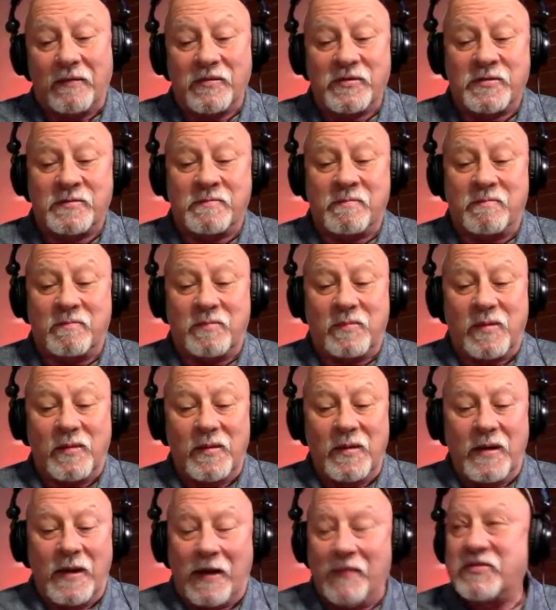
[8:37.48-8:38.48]
was
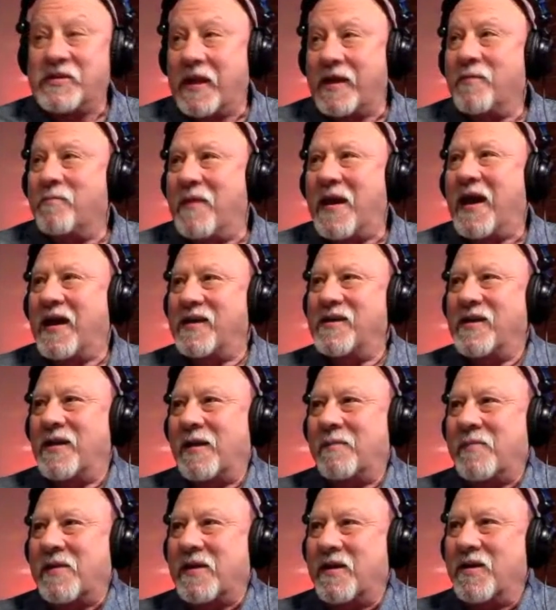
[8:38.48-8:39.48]
taken back.
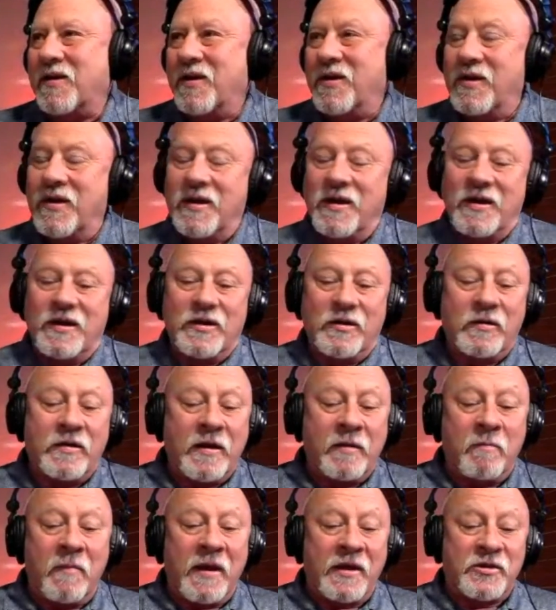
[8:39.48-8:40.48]
I mean,
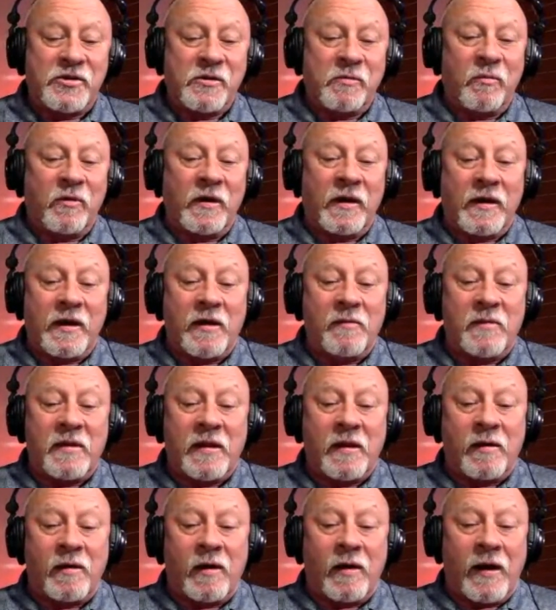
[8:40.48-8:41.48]
you did mention when I
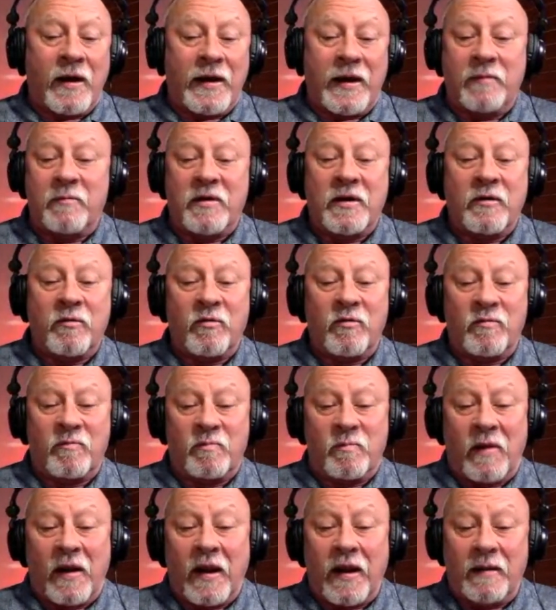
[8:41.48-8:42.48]
came in here
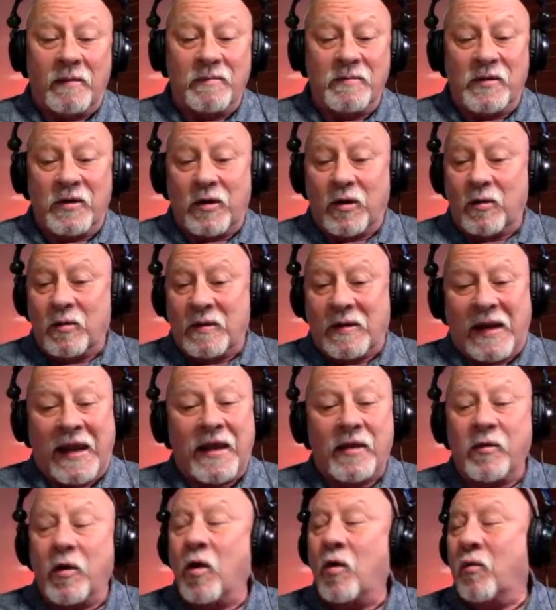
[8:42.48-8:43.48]
with my, you know,
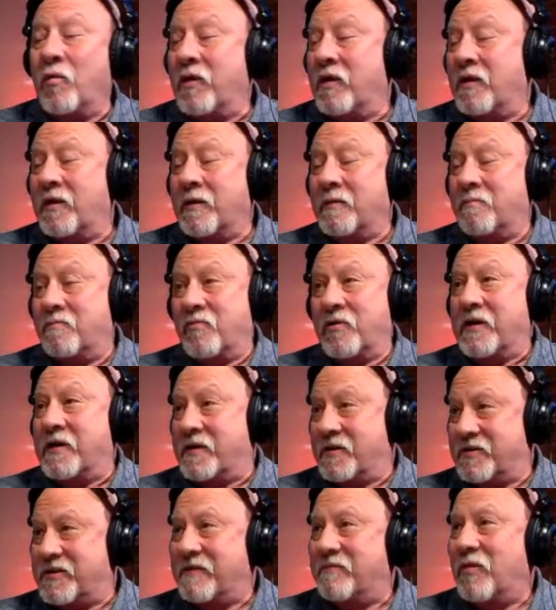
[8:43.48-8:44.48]
had no really
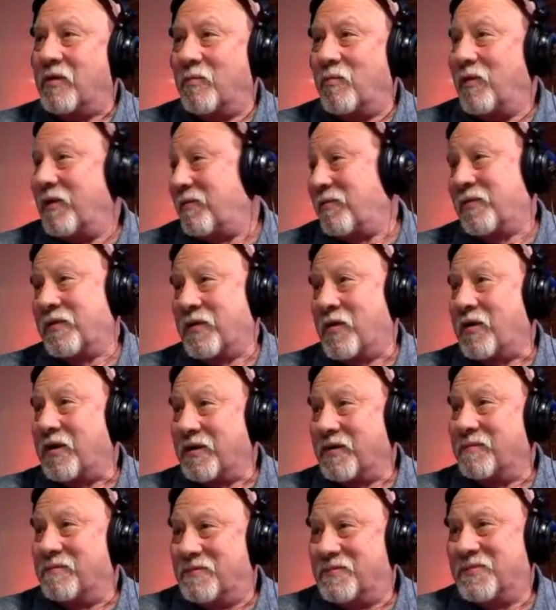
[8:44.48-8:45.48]
preconceived note what we're
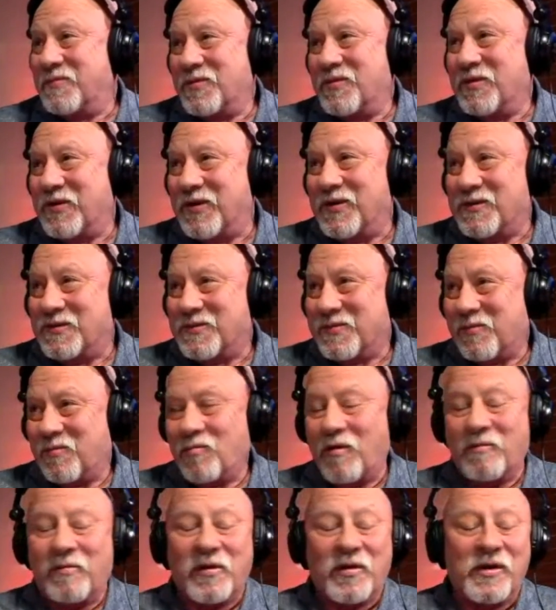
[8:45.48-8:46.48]
going to, you know,
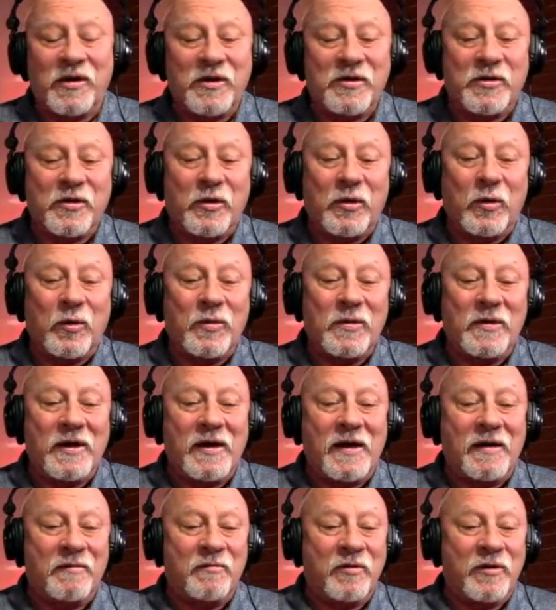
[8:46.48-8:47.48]
what we're going to do.
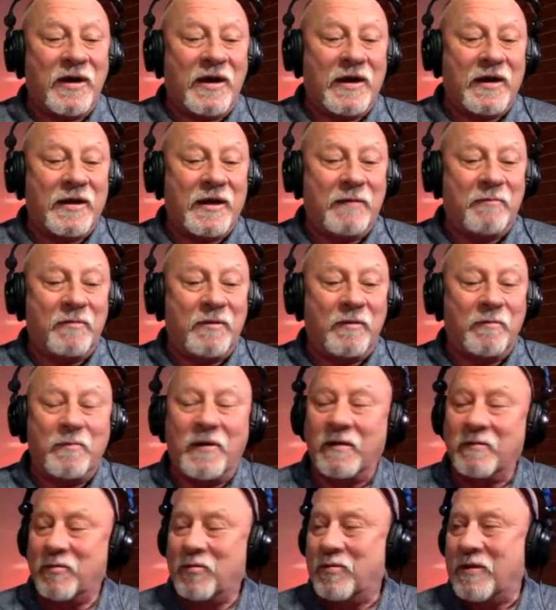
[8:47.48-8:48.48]
We're kind of keeping it
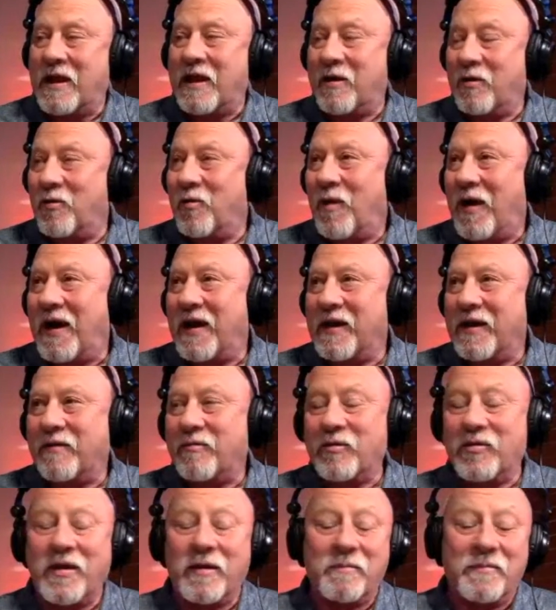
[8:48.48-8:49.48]
kind of
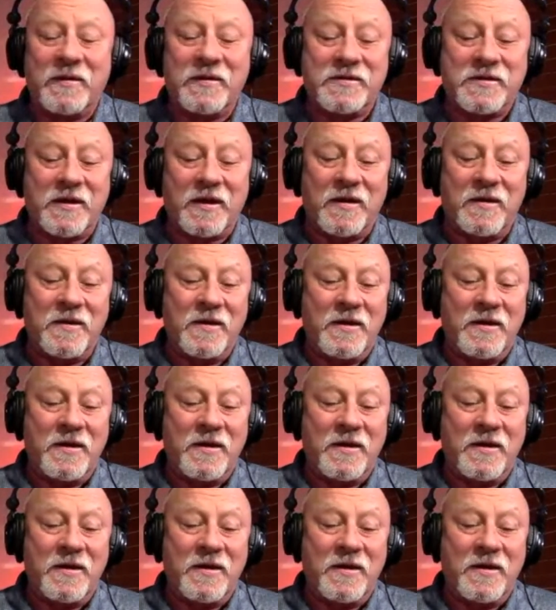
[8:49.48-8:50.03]
quiet and everything, but